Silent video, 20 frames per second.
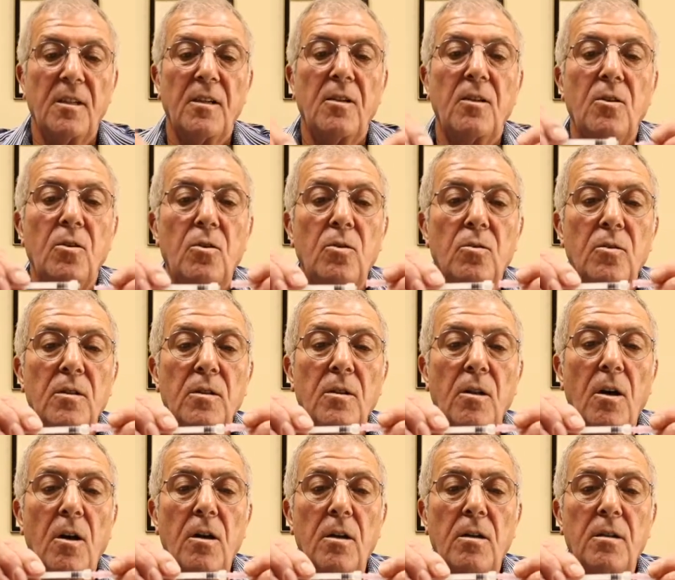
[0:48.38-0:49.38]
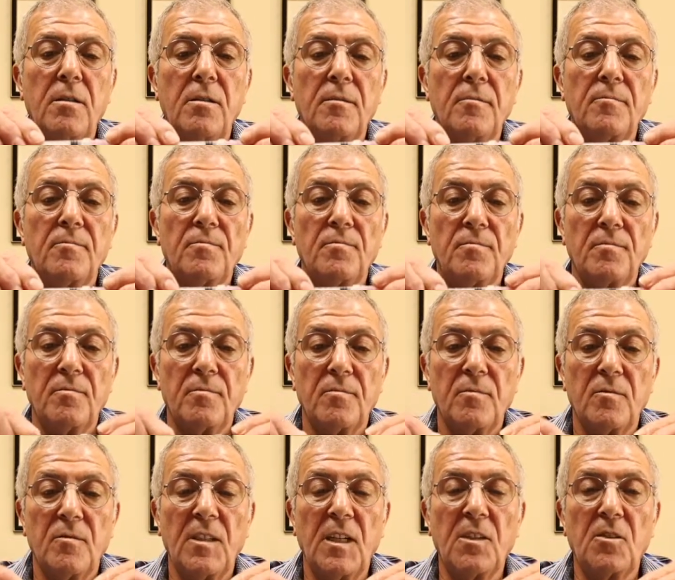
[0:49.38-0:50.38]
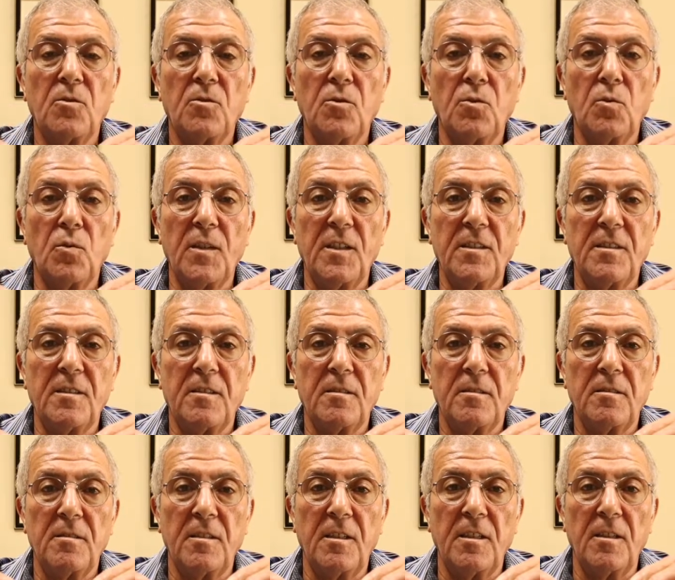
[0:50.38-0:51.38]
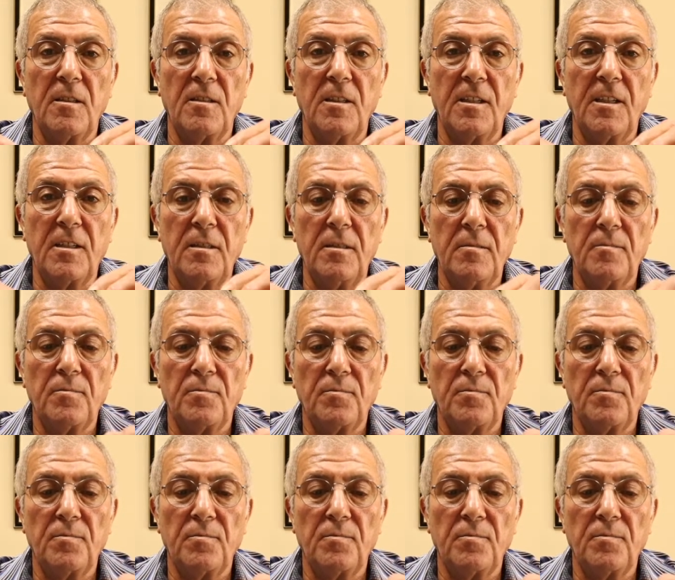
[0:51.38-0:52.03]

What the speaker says: Lower lock, that you twist needle in,